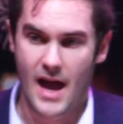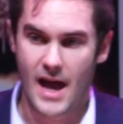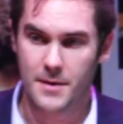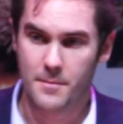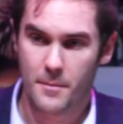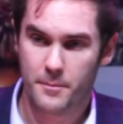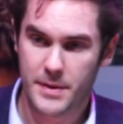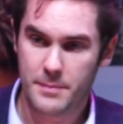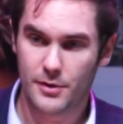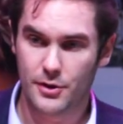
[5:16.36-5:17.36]
And
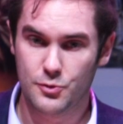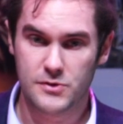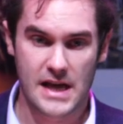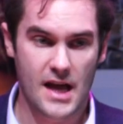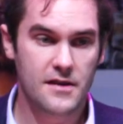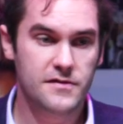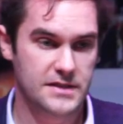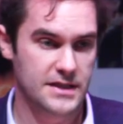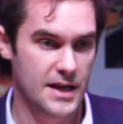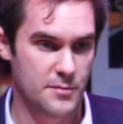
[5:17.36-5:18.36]
people are no
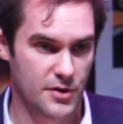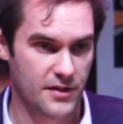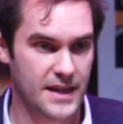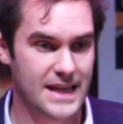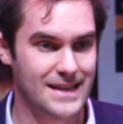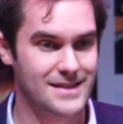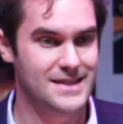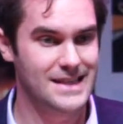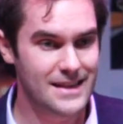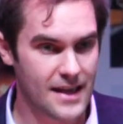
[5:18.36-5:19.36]
daft in Edinburgh. They can
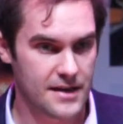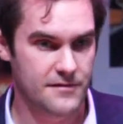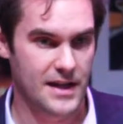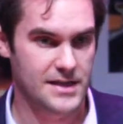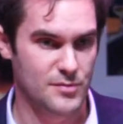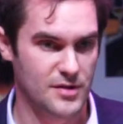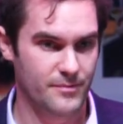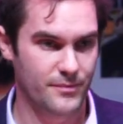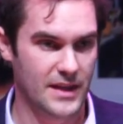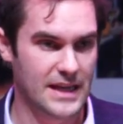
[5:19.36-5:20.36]
see that investment.
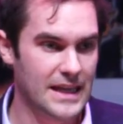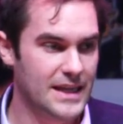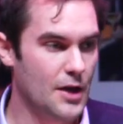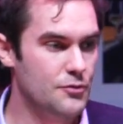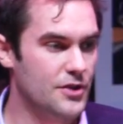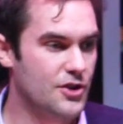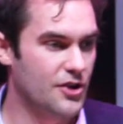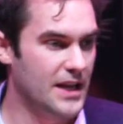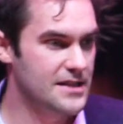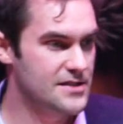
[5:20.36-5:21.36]
They can count the
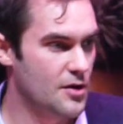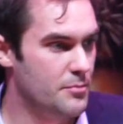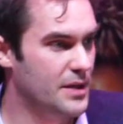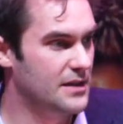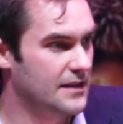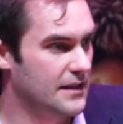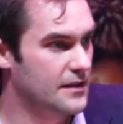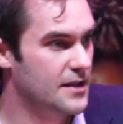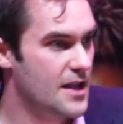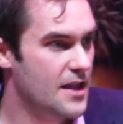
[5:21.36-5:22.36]
cranes that are
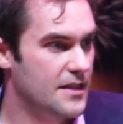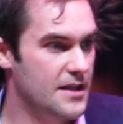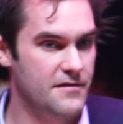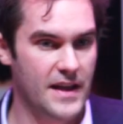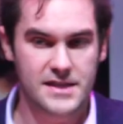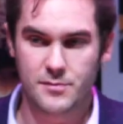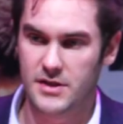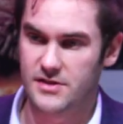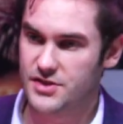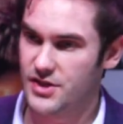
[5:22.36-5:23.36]
building the
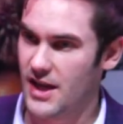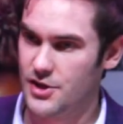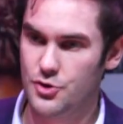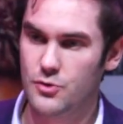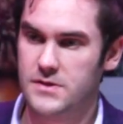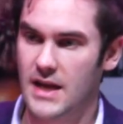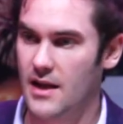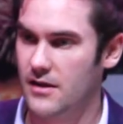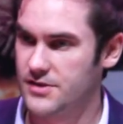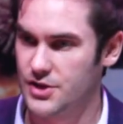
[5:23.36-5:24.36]
investments in new
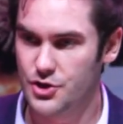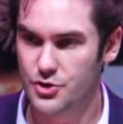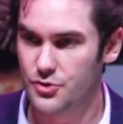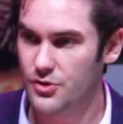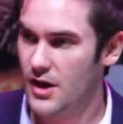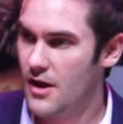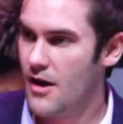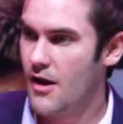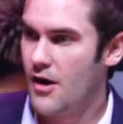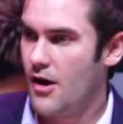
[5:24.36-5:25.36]
hotels and new
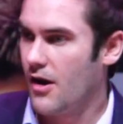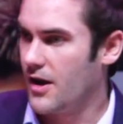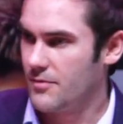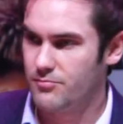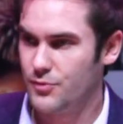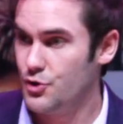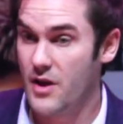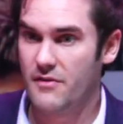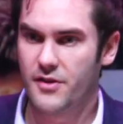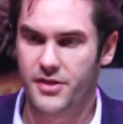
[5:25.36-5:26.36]

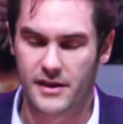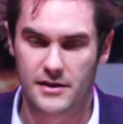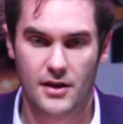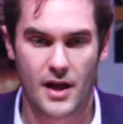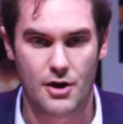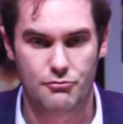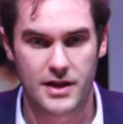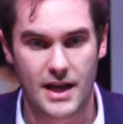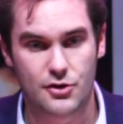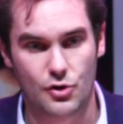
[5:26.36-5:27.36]
everything
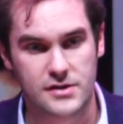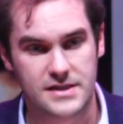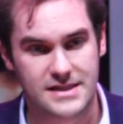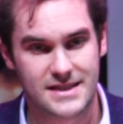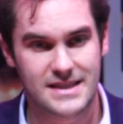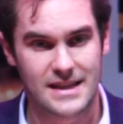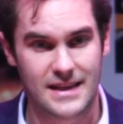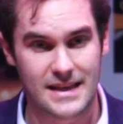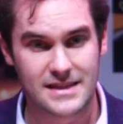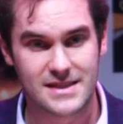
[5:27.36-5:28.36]
right across the city.
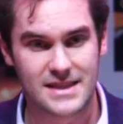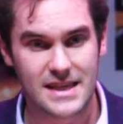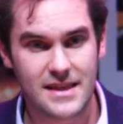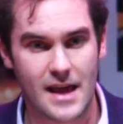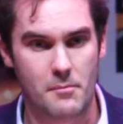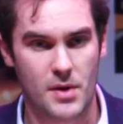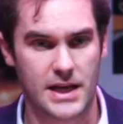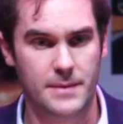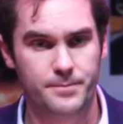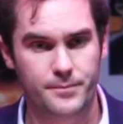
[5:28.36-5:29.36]
They can see that
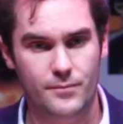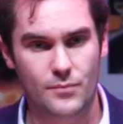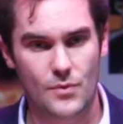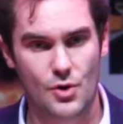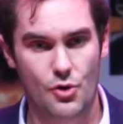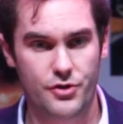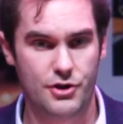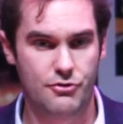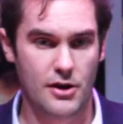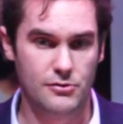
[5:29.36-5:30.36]
money on the
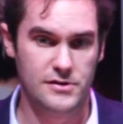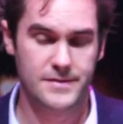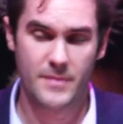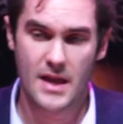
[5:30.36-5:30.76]
ground.